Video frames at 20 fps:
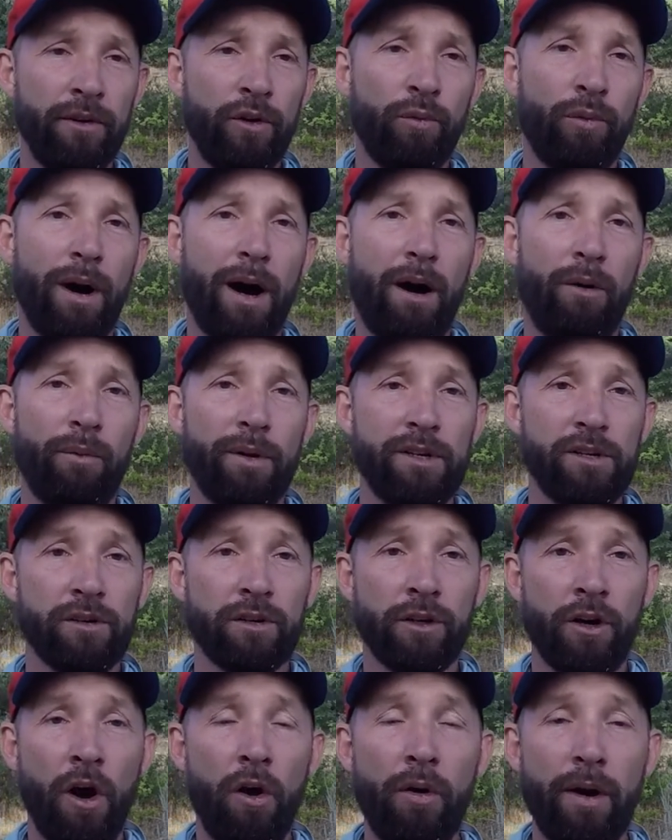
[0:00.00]
you well when you're
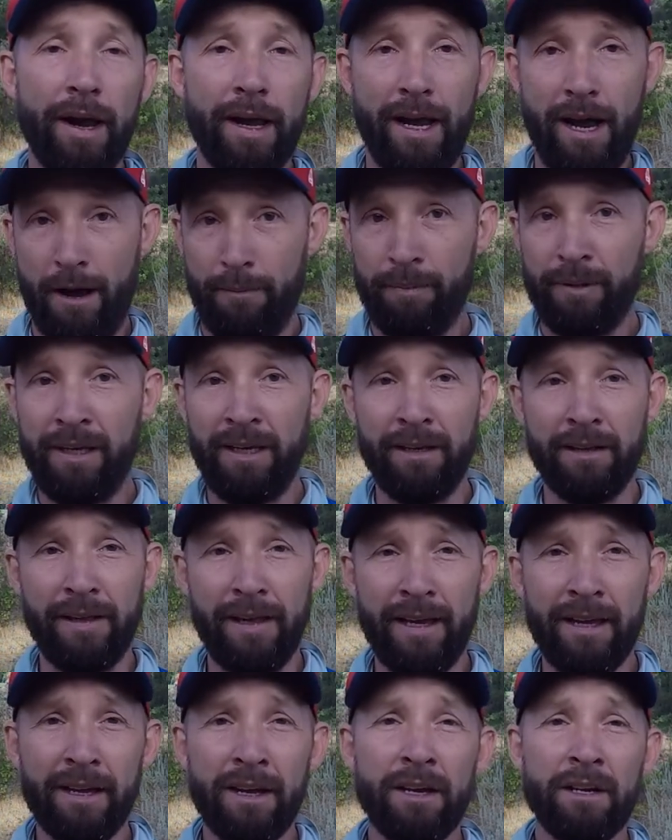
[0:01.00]
going up
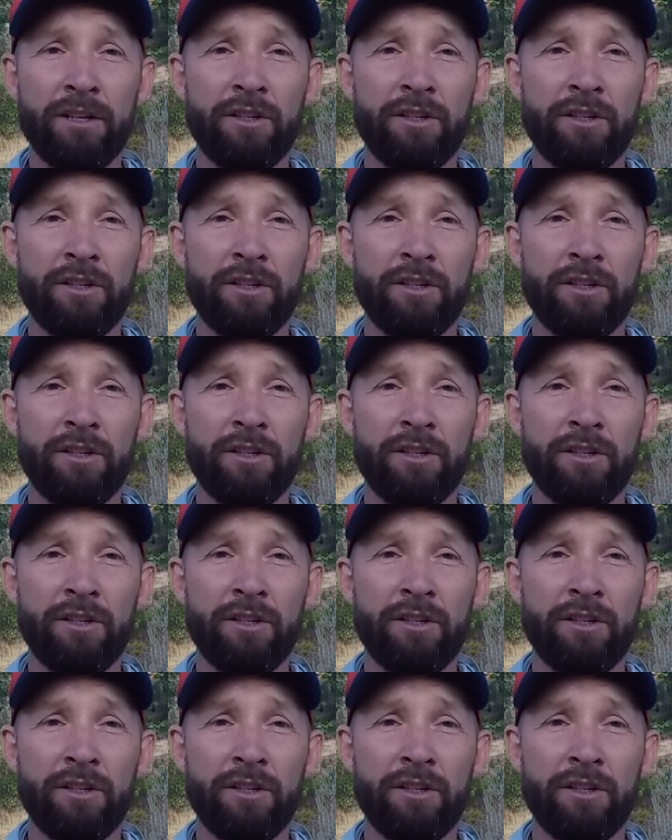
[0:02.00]
Kili,